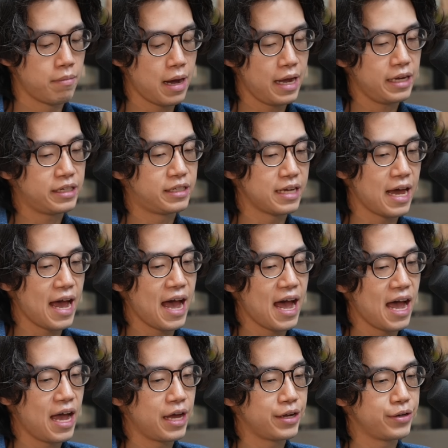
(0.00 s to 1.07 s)
My
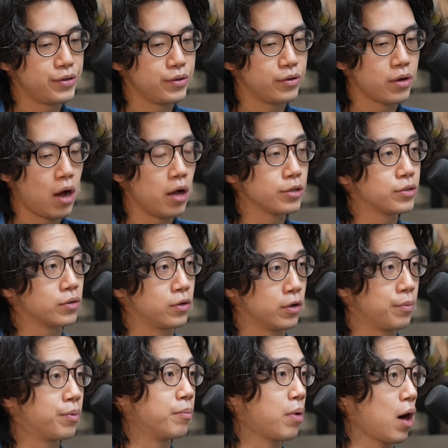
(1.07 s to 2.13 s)
dad mm. also grew
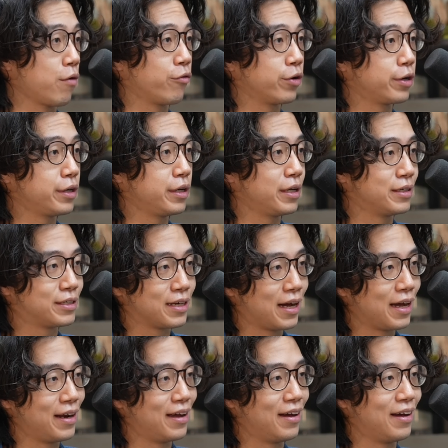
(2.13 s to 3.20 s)
up in poverty in
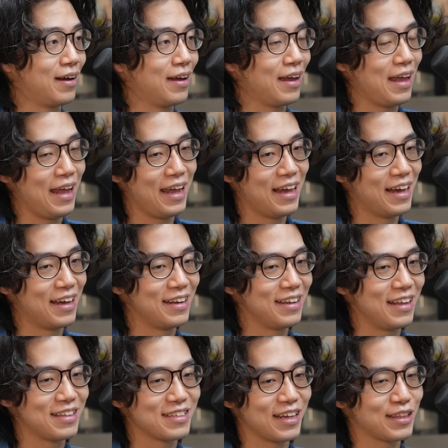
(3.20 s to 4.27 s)
China. Mm-hmm. And
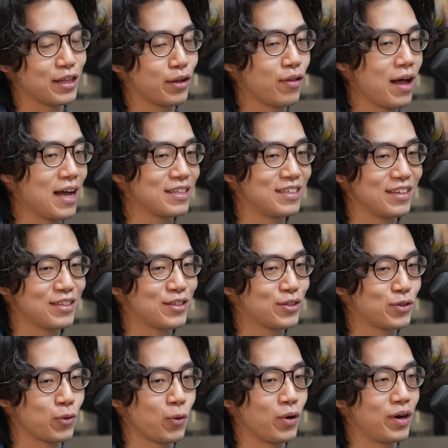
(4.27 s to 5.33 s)
it's like the classic
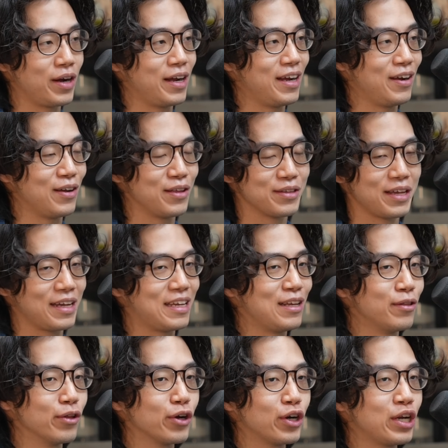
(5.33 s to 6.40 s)
story. Like, he
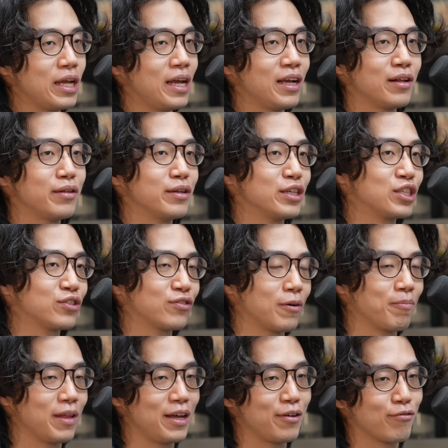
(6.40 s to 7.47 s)
learned English
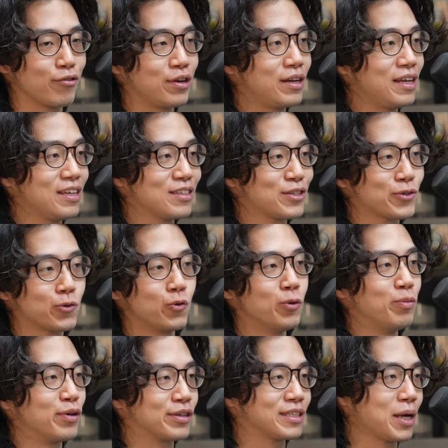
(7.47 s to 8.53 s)
from like reading school
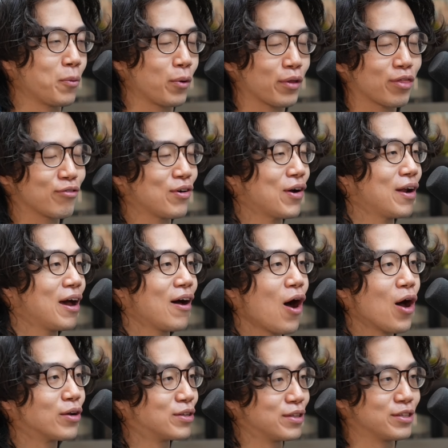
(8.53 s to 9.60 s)
books that were thrown out
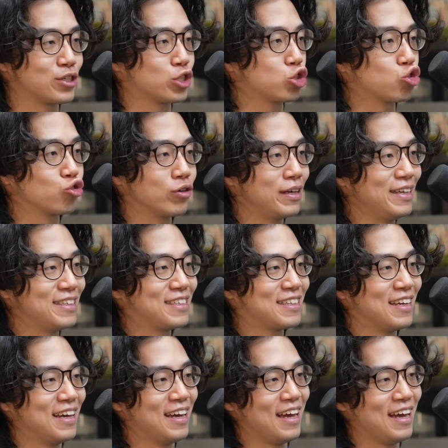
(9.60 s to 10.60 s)
onto the street.